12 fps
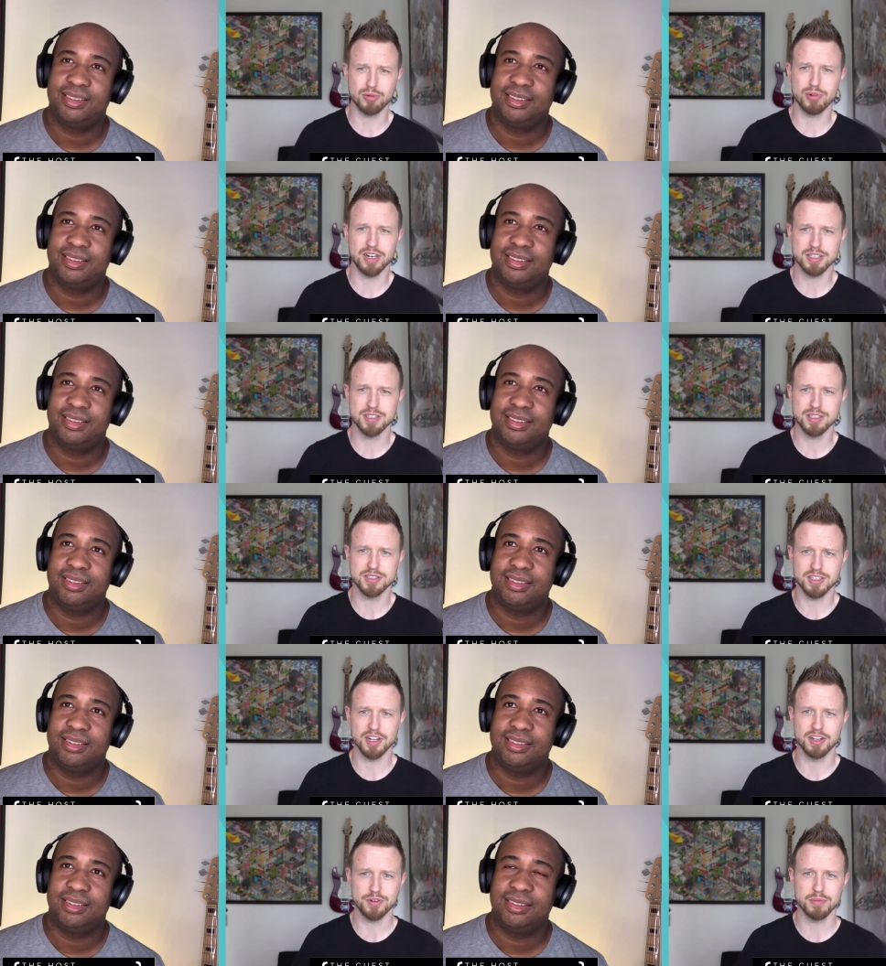Speaker 1: I would like to
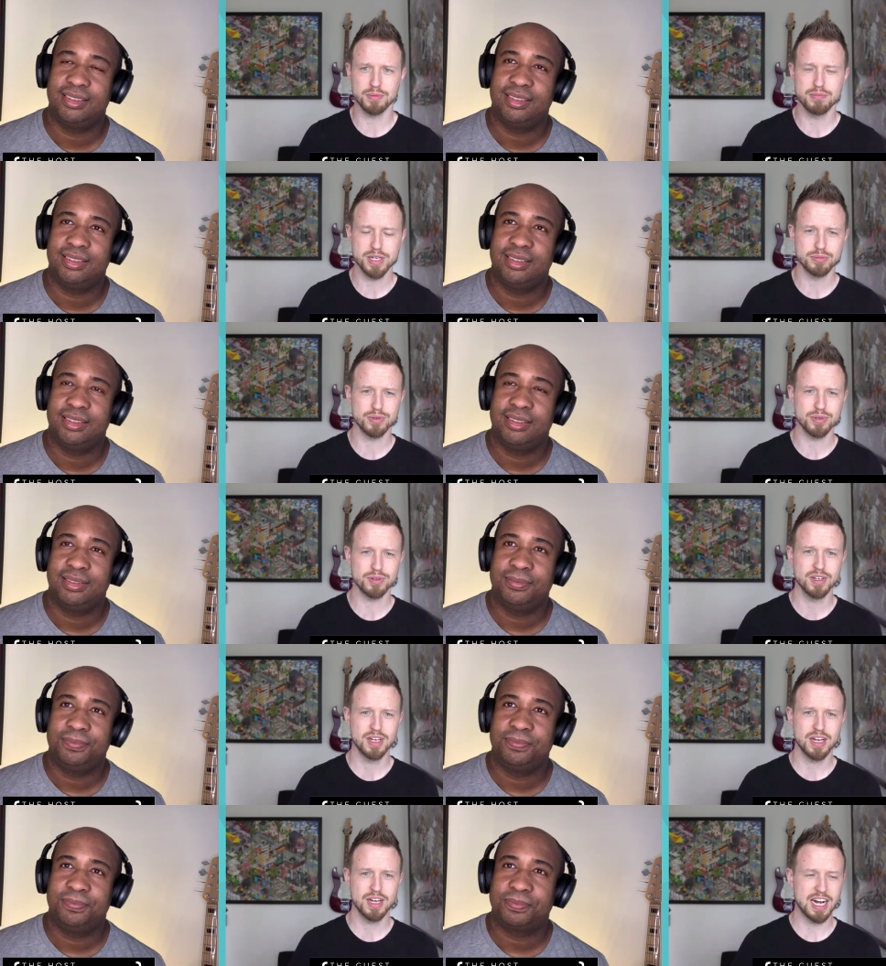deliver
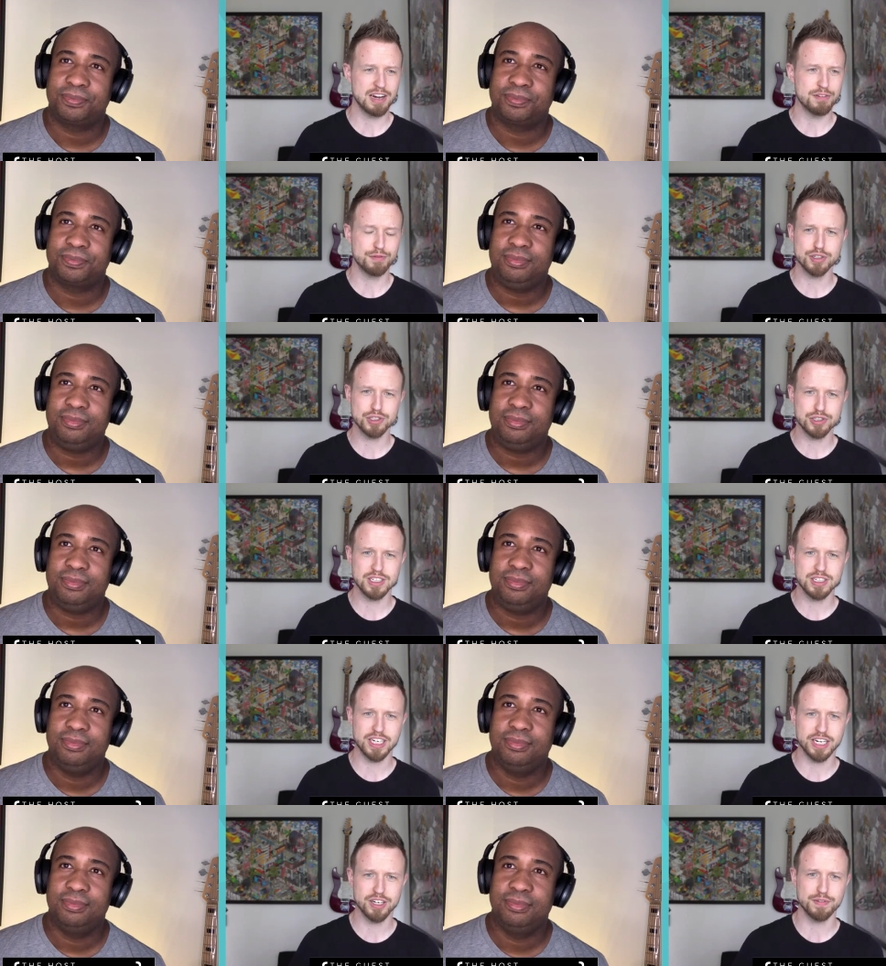minimal, high
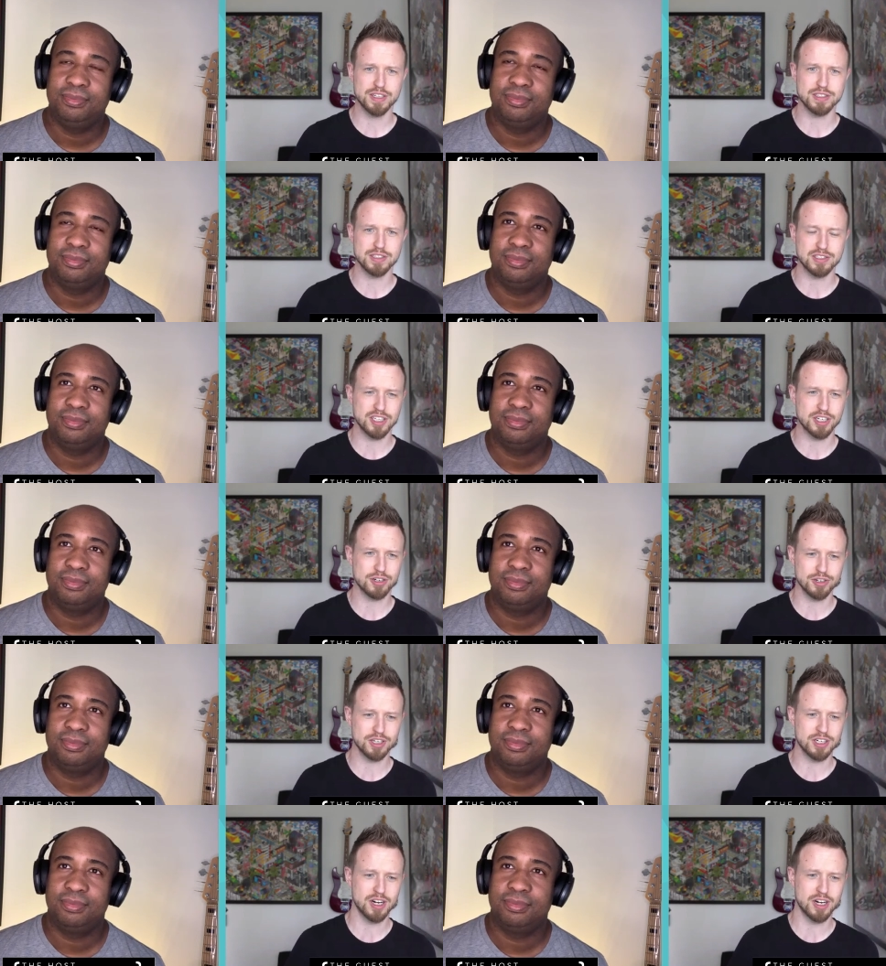functioning interfaces that are
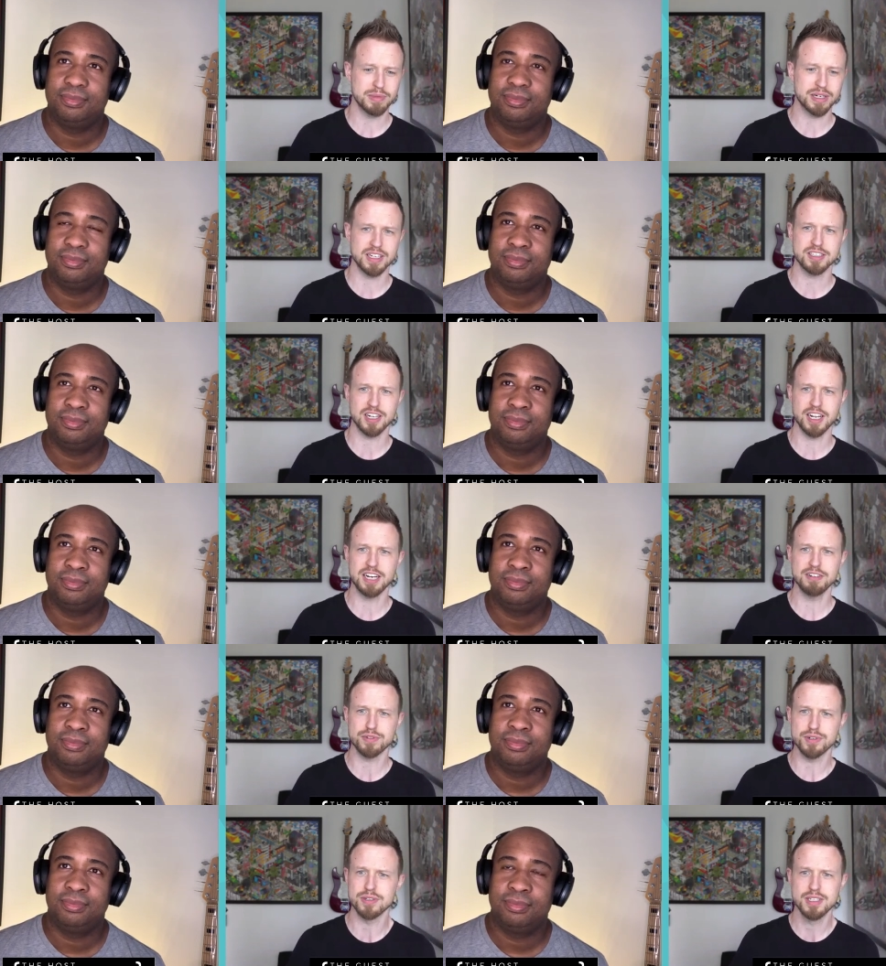ergonomic and
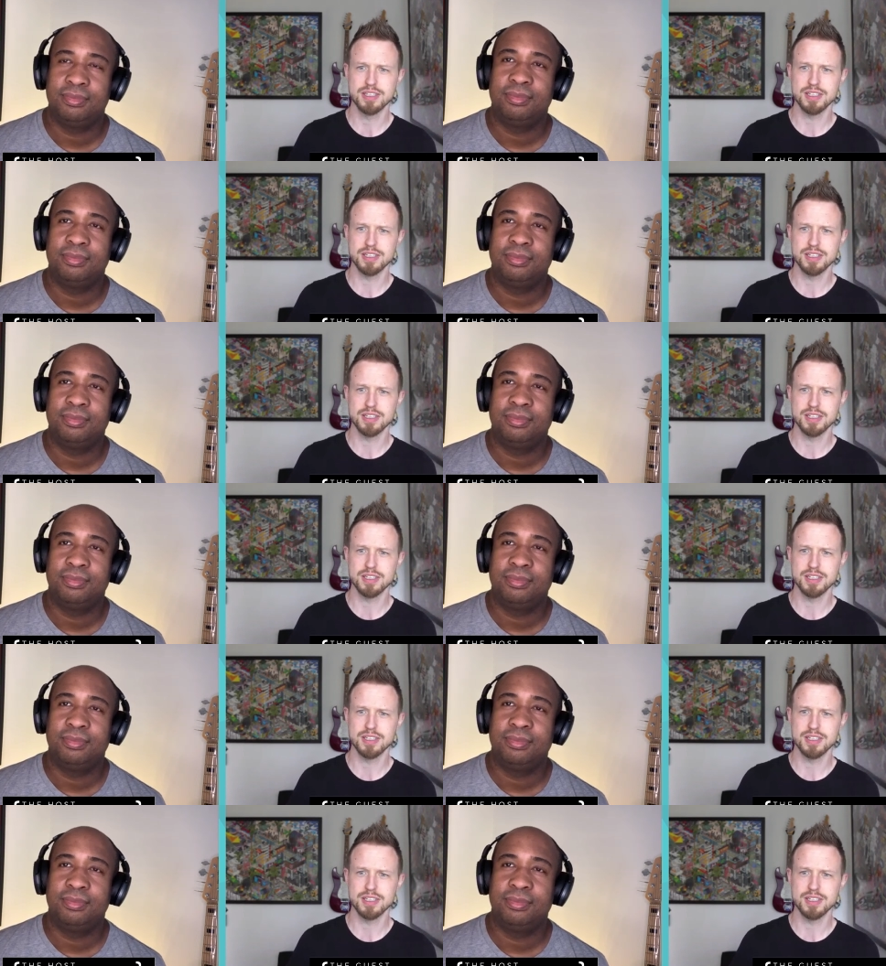delightful.